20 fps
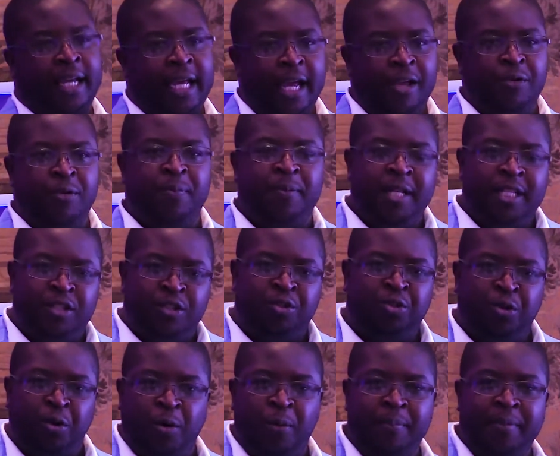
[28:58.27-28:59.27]
Can you
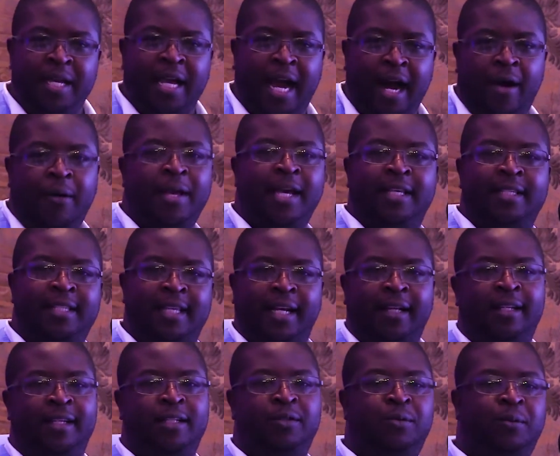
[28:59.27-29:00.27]
please show me how
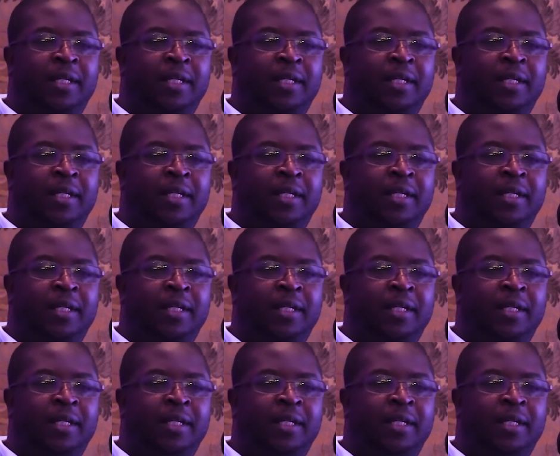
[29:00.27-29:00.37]
exactly it